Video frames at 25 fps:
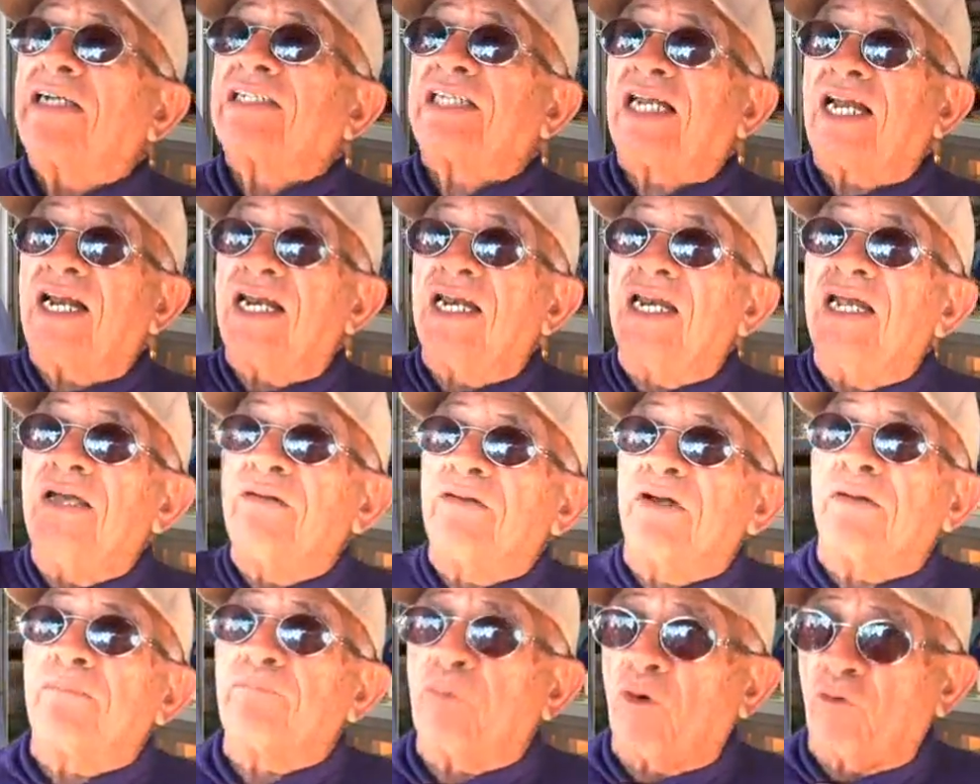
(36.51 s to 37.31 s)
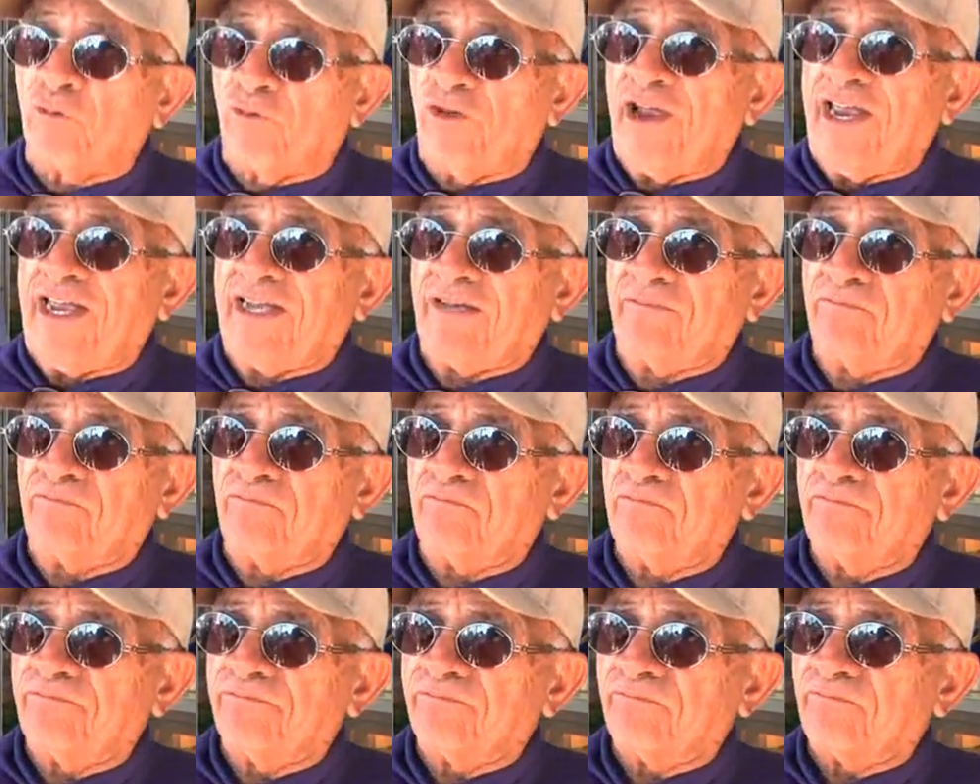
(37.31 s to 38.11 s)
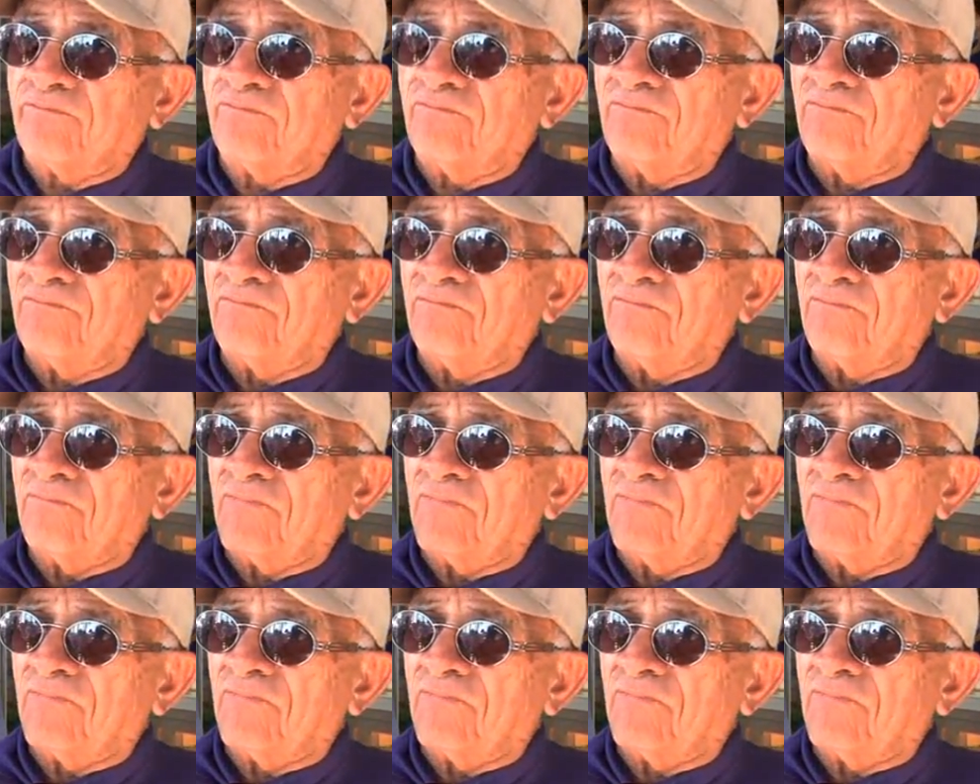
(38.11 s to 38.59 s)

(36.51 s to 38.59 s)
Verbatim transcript: Cuba will finally be free.